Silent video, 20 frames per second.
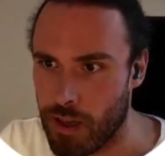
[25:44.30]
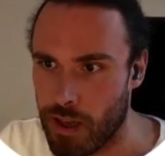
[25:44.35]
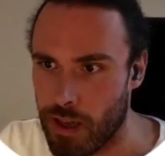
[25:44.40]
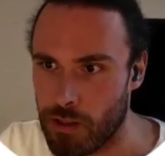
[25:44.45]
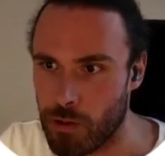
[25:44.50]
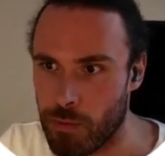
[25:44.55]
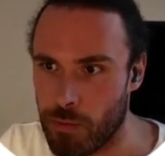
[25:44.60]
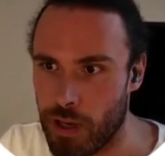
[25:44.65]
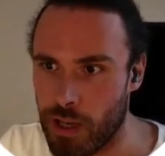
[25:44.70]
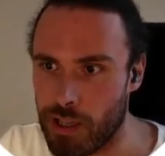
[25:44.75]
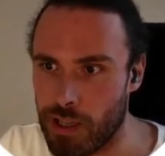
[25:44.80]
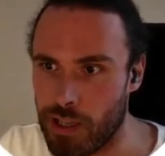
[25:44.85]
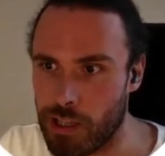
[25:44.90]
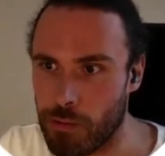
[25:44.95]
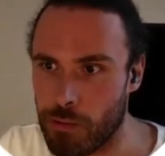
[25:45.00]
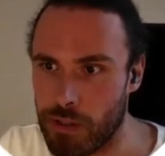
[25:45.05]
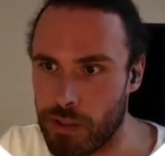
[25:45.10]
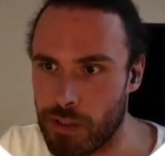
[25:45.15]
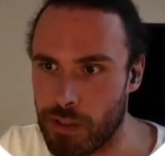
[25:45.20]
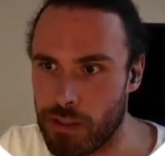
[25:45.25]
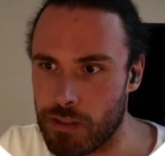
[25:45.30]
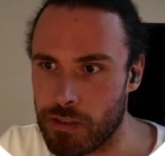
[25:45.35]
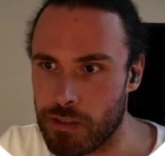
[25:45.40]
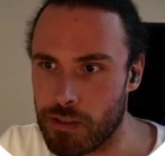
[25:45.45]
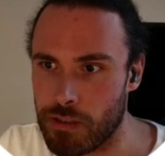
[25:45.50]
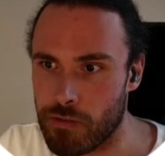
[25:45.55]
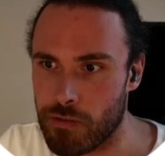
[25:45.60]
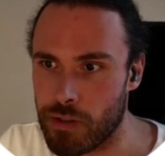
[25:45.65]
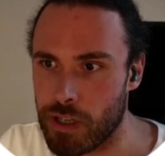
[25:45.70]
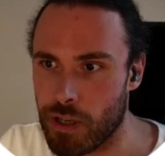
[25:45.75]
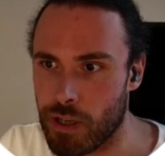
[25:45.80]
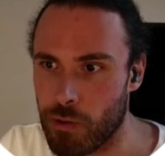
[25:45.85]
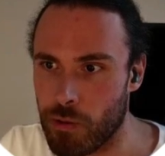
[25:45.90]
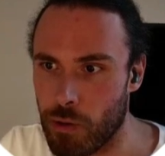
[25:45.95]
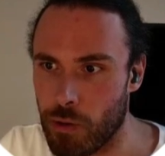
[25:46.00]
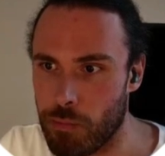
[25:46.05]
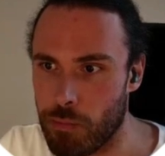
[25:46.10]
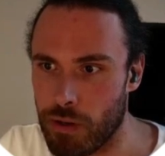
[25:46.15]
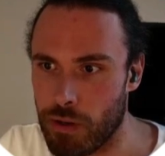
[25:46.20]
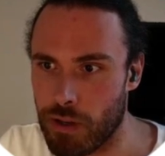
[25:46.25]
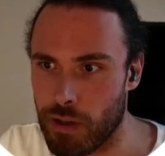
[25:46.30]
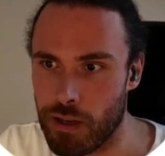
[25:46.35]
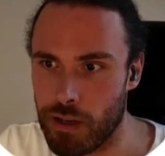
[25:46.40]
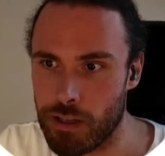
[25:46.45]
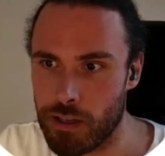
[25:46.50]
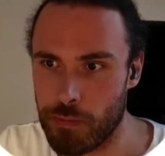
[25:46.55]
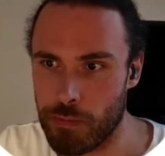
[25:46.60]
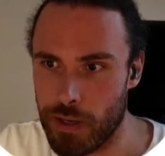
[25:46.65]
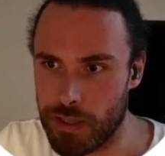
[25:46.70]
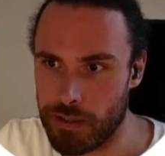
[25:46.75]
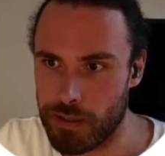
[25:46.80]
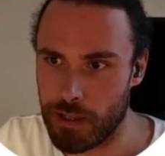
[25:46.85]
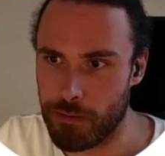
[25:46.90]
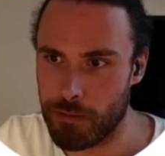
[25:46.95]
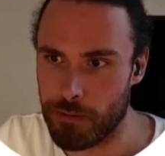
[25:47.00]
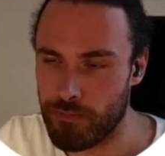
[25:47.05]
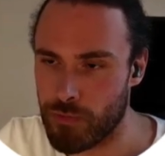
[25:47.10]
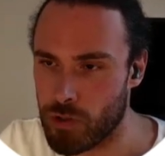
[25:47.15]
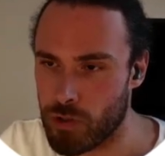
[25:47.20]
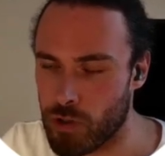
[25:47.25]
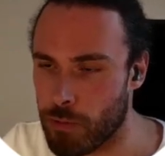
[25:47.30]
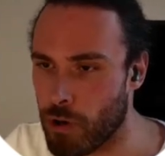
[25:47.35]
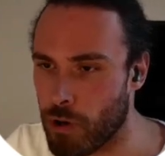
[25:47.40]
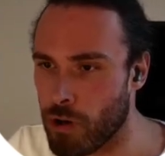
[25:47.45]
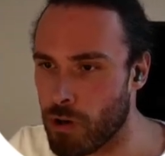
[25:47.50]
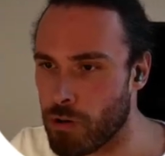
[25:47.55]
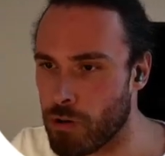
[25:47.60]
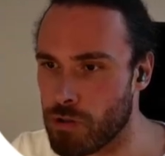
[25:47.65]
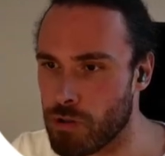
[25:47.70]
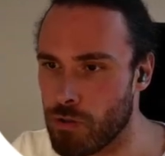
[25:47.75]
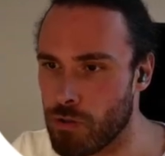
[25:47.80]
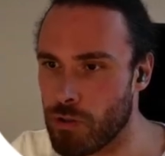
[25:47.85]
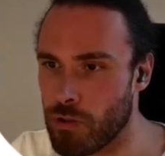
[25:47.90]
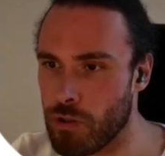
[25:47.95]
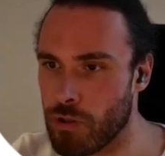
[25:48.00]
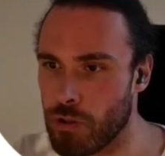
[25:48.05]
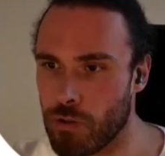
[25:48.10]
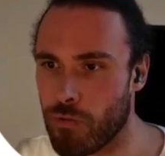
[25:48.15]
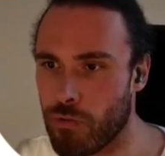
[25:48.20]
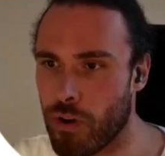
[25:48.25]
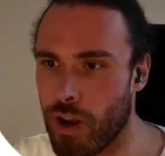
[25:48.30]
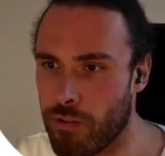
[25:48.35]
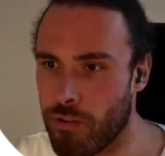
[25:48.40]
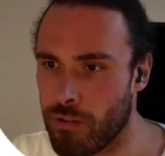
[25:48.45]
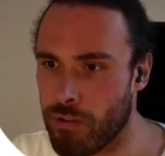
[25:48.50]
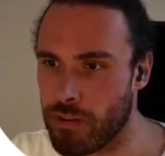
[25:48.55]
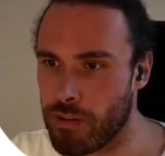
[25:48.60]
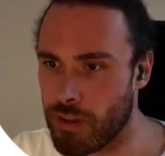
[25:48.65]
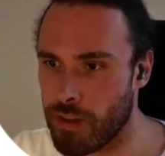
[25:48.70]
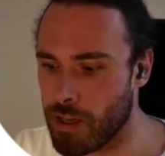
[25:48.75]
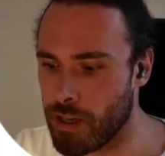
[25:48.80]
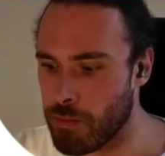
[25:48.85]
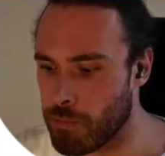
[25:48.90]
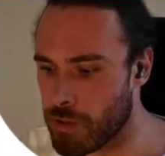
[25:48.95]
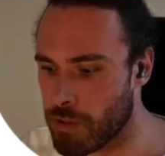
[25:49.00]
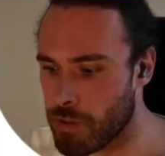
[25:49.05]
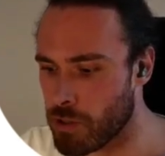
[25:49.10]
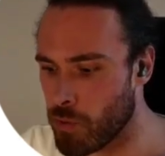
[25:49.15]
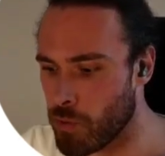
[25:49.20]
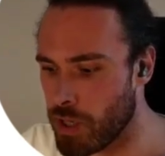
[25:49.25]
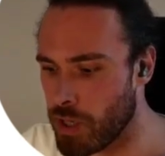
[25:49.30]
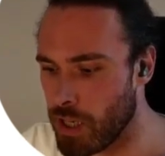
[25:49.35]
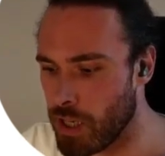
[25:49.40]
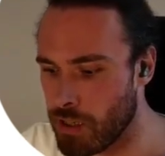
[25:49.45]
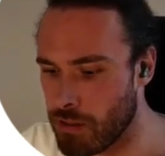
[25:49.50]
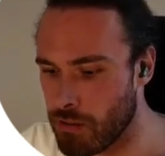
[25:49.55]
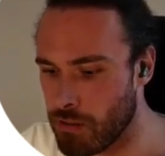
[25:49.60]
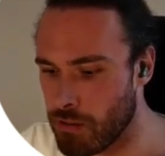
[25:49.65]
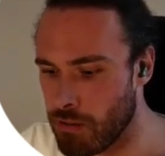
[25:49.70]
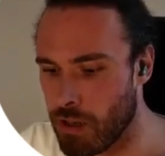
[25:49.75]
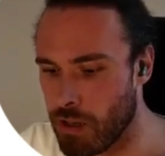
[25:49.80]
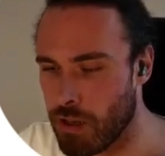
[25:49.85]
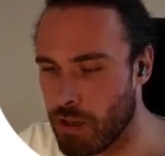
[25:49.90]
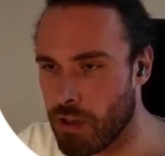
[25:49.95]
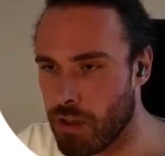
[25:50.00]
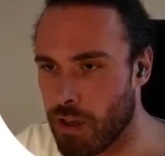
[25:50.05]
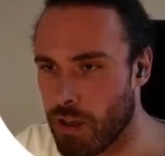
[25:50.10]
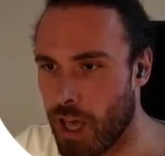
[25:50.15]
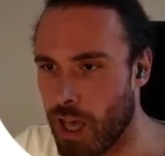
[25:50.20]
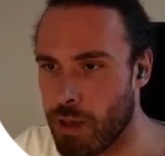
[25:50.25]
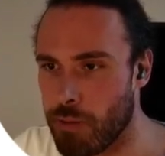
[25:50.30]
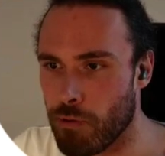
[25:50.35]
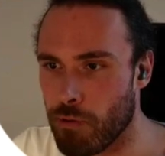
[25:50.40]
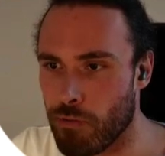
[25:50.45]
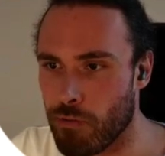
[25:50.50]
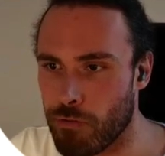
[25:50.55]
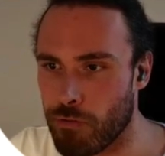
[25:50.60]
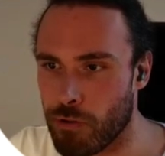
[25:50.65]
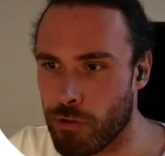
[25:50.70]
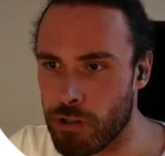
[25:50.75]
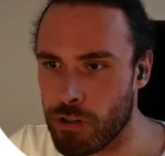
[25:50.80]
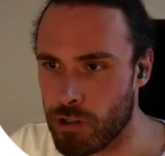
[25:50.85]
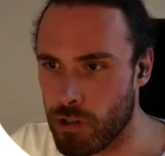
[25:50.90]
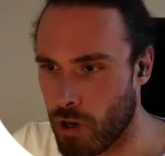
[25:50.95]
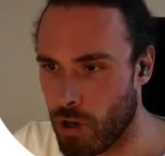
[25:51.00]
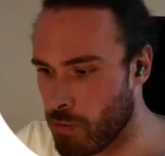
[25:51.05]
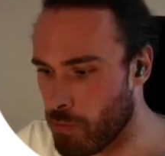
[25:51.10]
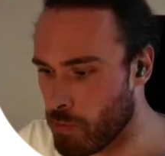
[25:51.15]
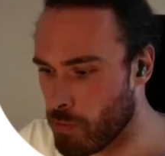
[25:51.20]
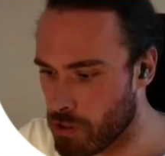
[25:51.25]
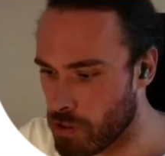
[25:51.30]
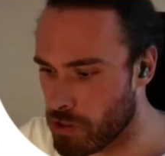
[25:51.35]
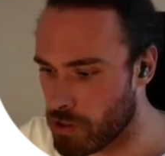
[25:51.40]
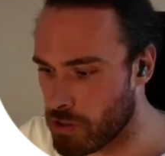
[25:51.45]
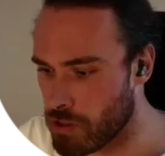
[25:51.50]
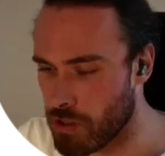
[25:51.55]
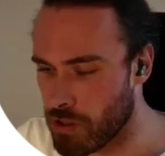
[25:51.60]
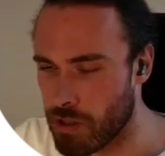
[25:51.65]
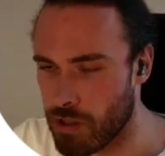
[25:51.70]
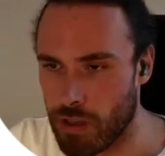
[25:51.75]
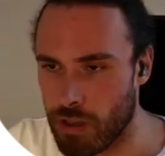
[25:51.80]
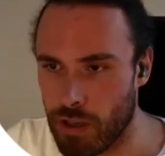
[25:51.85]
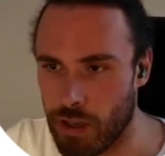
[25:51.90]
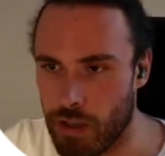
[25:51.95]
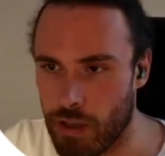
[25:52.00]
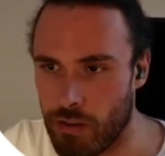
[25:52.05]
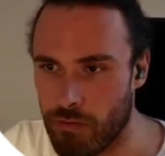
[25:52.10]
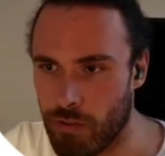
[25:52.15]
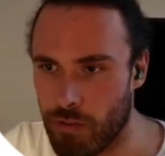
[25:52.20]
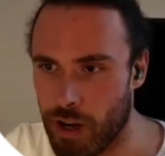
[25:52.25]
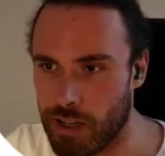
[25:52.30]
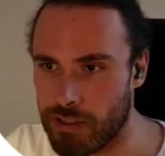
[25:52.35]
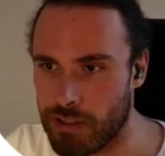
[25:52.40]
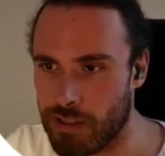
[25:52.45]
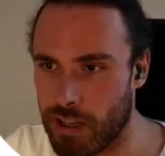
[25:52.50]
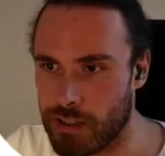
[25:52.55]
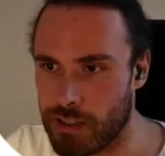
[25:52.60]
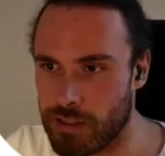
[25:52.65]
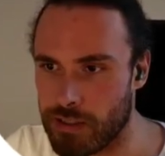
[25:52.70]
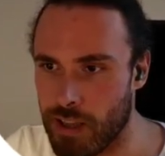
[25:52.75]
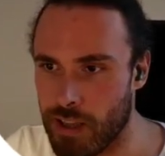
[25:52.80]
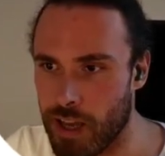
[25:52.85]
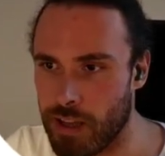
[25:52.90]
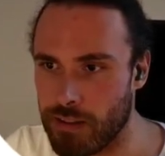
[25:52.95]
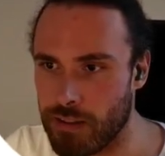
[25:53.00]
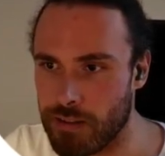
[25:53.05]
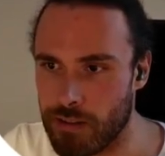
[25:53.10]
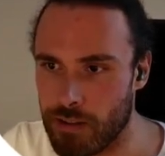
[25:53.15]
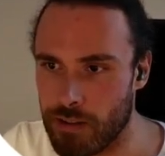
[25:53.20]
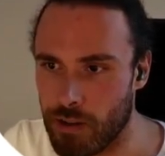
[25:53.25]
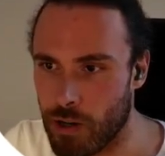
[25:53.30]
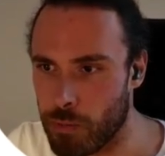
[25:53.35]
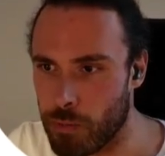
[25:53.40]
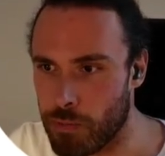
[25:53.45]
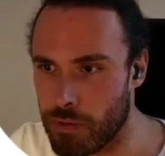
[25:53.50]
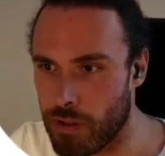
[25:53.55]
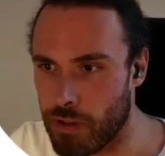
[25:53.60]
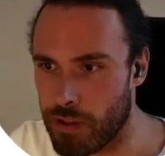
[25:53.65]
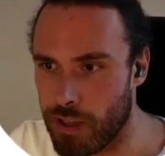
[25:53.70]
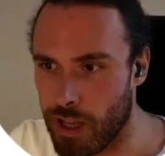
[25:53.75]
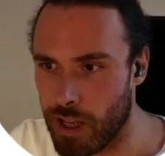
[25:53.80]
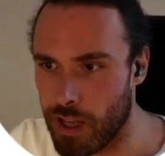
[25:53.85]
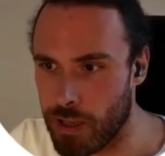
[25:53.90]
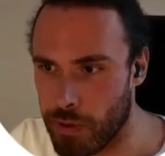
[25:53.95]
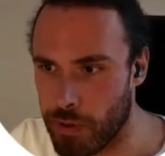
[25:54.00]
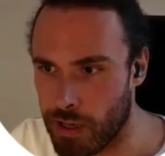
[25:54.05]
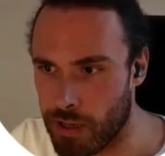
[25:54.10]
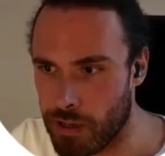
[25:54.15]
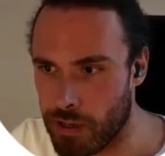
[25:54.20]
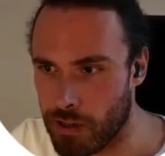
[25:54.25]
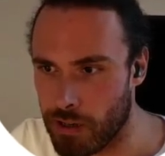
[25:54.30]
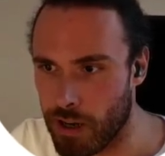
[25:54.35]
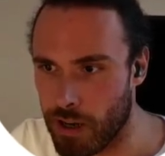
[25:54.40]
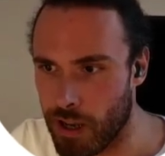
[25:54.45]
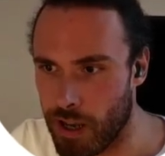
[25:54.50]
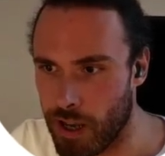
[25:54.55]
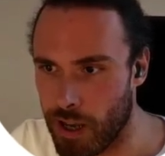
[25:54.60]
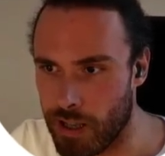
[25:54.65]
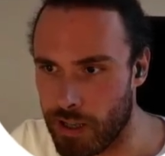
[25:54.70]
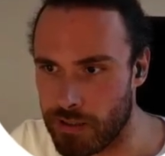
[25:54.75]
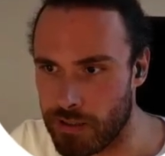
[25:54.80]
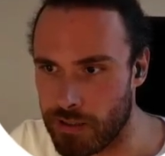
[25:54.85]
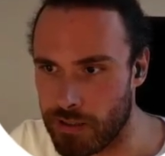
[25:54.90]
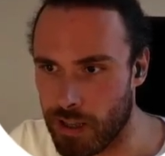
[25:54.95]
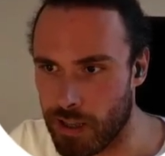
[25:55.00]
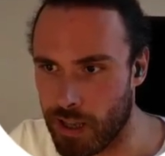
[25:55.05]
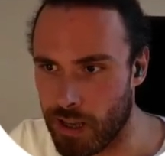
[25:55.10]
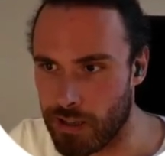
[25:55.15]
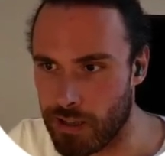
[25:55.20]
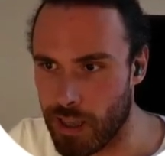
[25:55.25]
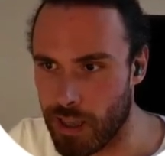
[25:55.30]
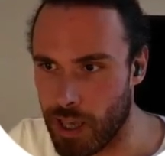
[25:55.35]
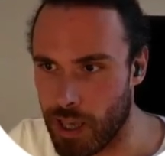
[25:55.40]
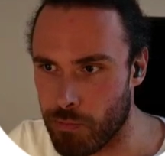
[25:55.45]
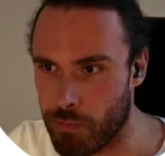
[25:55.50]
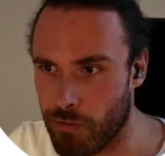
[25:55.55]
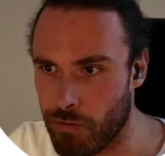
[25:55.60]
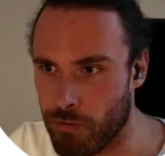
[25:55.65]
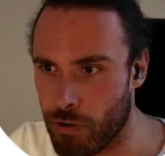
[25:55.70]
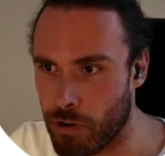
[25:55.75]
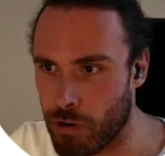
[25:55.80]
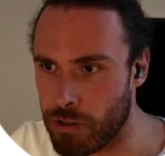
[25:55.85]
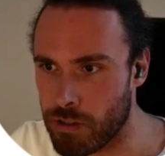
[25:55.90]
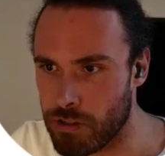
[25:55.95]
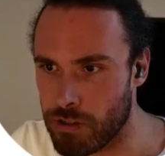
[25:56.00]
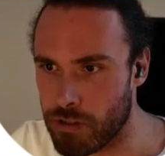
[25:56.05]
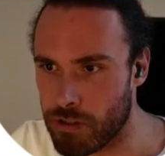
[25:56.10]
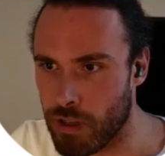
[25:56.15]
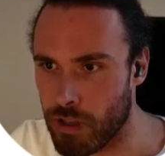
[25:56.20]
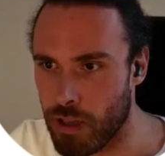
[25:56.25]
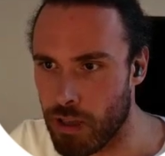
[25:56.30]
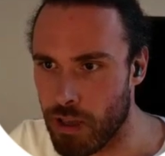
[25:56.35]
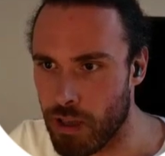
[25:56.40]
To make it a little bit easier to read, I will put a space here. So I'm going to look for everything between April 1st. So I will just write /dates, open the date picker, and select April 1st.